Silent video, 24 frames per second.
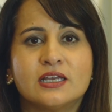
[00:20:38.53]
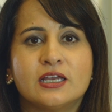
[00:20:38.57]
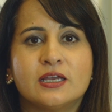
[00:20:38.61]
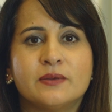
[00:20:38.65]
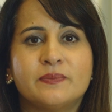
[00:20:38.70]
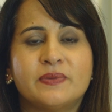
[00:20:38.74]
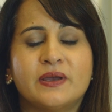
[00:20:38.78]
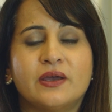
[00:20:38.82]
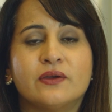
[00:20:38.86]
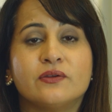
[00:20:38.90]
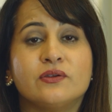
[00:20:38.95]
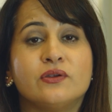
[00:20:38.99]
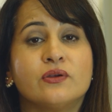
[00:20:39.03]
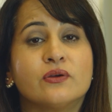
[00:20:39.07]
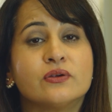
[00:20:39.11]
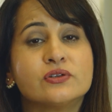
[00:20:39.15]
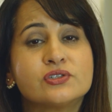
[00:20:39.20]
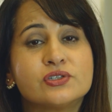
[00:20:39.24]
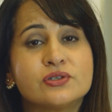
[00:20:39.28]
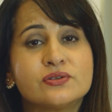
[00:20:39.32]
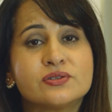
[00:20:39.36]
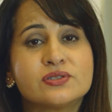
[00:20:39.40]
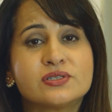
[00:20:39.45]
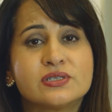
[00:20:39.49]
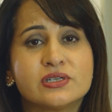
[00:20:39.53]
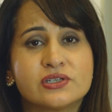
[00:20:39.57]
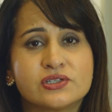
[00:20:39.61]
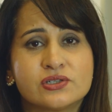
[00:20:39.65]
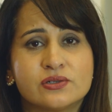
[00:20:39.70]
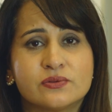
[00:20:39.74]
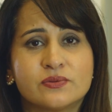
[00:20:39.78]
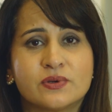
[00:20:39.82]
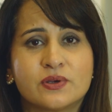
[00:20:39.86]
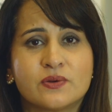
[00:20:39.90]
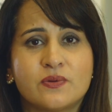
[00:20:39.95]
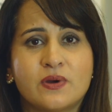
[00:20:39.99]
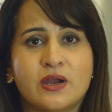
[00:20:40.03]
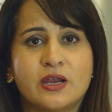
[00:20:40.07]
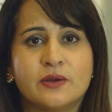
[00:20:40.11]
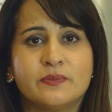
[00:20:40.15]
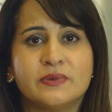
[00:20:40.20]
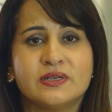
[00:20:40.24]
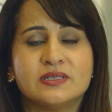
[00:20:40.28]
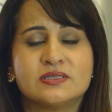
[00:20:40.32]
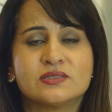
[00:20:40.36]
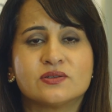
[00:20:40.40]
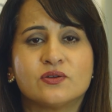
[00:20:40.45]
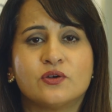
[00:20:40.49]
about your jurisdictional
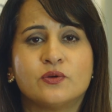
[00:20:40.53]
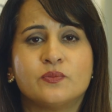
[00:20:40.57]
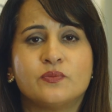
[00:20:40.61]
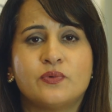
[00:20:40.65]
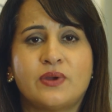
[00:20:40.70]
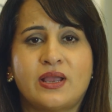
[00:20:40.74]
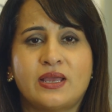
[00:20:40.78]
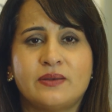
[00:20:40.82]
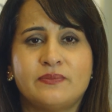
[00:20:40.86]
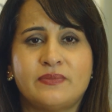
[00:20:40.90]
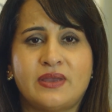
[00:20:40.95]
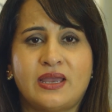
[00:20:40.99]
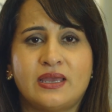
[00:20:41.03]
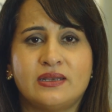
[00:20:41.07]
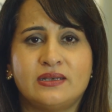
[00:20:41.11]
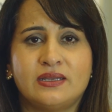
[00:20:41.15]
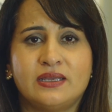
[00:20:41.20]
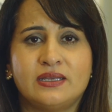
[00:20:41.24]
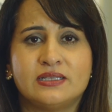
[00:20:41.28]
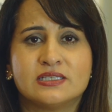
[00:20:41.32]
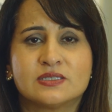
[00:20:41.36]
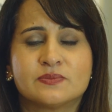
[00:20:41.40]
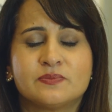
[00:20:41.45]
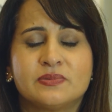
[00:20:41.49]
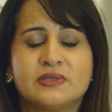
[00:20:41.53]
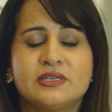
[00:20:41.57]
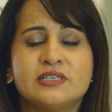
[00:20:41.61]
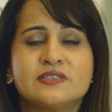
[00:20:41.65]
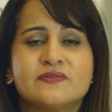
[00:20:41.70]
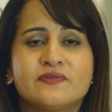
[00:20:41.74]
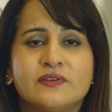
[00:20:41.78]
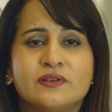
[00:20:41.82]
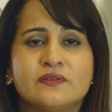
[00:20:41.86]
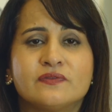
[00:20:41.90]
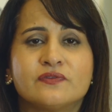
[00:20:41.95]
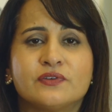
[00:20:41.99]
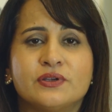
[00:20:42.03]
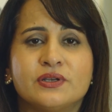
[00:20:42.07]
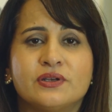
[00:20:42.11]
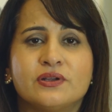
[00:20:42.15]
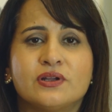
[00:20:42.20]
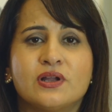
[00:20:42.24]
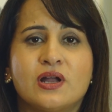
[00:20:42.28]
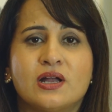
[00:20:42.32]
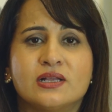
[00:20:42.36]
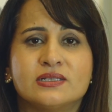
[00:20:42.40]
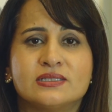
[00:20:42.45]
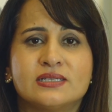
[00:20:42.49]
requirements or brand mandates, please feel free to
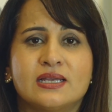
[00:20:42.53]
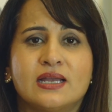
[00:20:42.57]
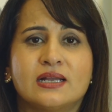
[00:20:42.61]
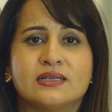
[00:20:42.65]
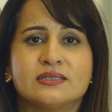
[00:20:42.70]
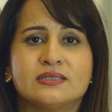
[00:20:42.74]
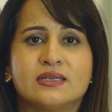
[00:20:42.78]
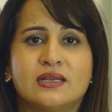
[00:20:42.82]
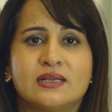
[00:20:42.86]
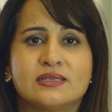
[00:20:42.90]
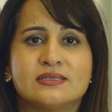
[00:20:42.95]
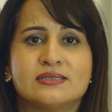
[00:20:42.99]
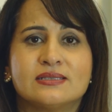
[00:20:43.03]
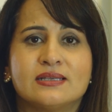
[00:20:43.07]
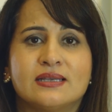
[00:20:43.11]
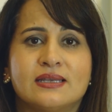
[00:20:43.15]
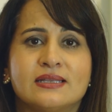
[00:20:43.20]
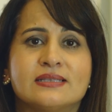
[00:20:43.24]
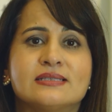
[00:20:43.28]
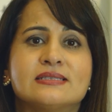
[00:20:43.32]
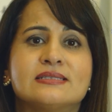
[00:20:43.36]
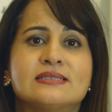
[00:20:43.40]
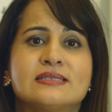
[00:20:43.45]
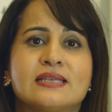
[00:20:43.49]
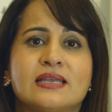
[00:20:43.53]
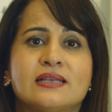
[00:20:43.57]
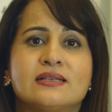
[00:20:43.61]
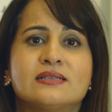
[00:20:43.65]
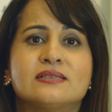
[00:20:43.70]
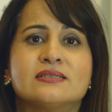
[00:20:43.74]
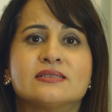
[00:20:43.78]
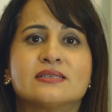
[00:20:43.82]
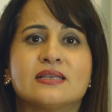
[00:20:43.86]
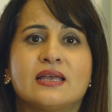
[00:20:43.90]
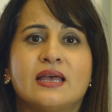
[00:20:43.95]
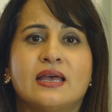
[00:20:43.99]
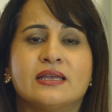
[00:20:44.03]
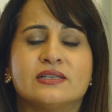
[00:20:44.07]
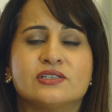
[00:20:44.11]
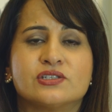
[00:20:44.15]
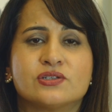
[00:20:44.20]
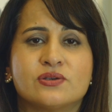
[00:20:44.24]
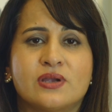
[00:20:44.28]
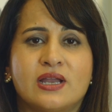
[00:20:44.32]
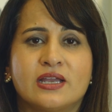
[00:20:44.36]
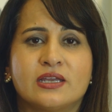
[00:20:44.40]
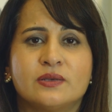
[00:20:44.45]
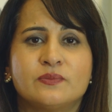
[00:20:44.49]
contact us at
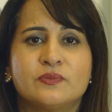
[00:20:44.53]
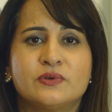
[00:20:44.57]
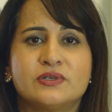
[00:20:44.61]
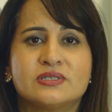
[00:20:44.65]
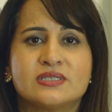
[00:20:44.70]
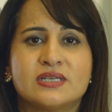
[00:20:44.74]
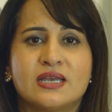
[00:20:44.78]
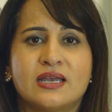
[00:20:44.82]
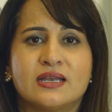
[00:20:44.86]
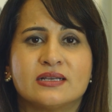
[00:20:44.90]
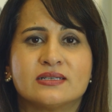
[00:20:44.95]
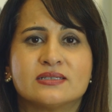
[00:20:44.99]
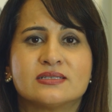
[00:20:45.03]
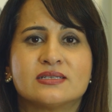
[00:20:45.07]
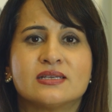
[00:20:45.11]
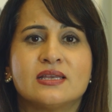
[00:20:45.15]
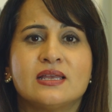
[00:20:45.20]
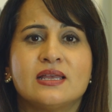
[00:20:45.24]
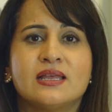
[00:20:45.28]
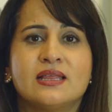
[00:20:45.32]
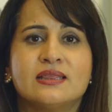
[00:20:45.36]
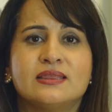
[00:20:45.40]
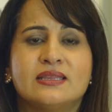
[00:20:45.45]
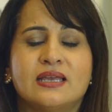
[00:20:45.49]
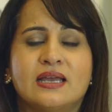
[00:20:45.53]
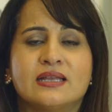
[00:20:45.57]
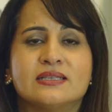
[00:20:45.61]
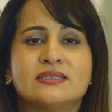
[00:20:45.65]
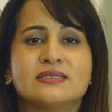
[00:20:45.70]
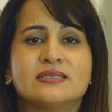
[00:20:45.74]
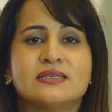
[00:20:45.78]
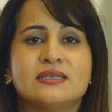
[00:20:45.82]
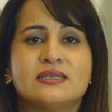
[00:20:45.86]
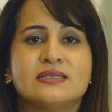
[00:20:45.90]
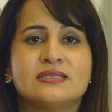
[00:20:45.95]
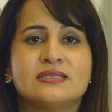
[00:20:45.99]
sales@TraknProtect.com. That's